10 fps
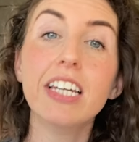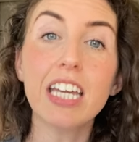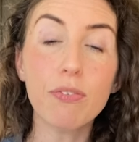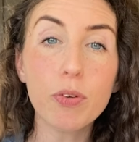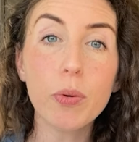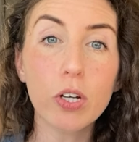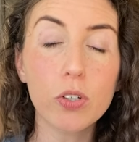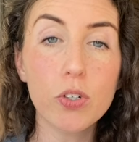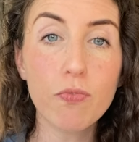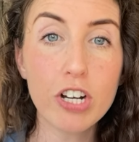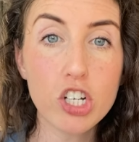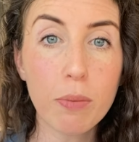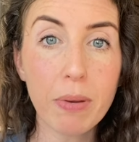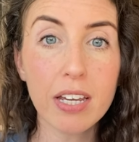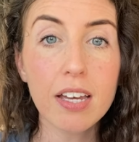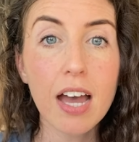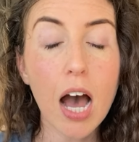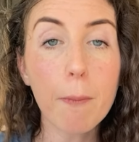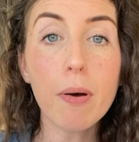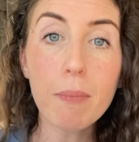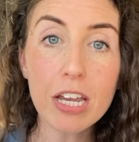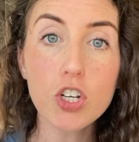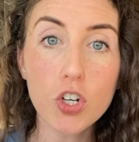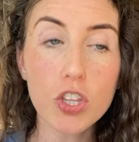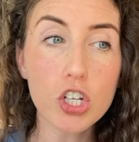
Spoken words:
if you include free shipping, but make sure